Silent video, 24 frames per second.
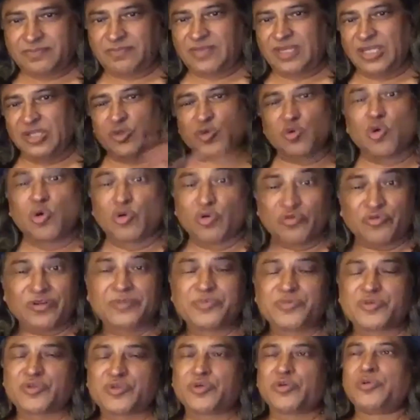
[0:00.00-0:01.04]
to go to film
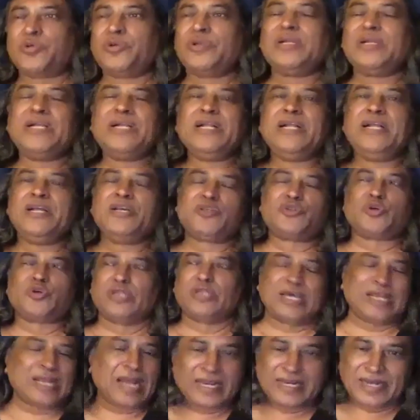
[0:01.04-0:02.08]
school. So
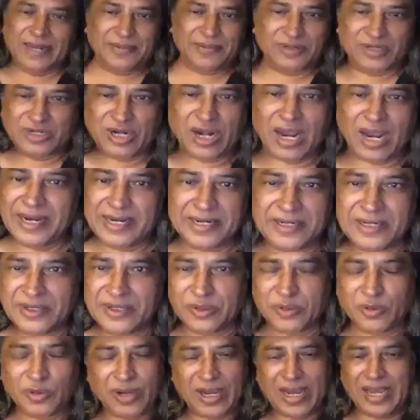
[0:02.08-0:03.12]
then I never tried, you
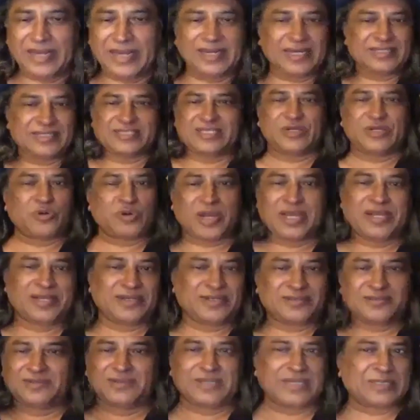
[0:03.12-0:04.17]
know, and I said, okay,
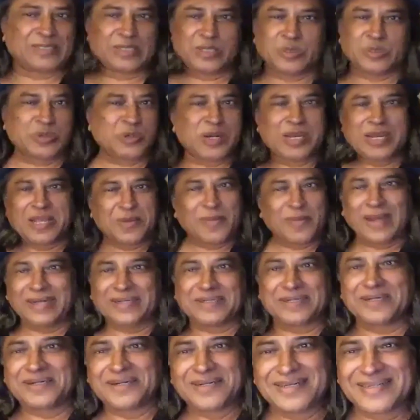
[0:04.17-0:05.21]
doesn't really
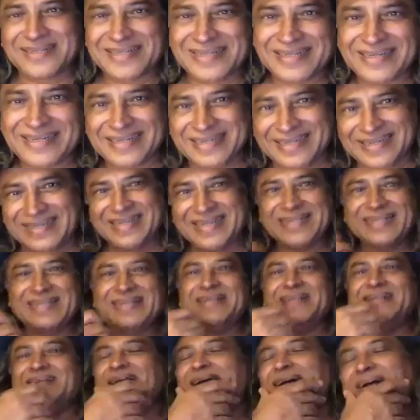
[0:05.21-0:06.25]
matter.
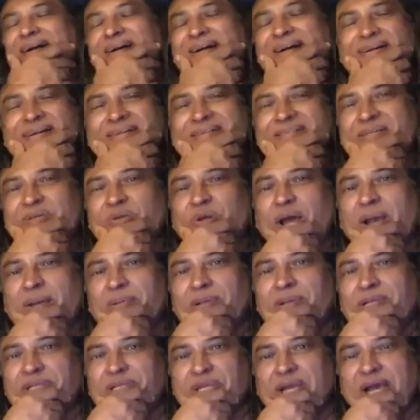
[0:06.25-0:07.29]
you
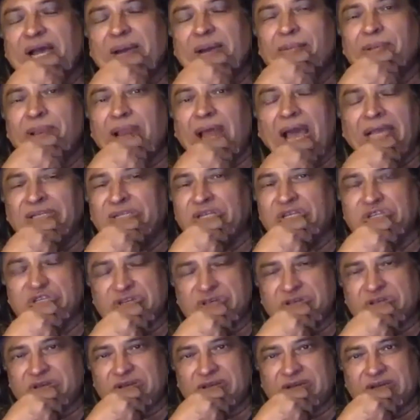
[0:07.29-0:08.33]
know, I
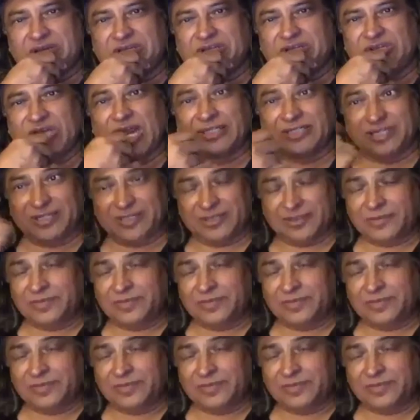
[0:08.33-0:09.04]
just started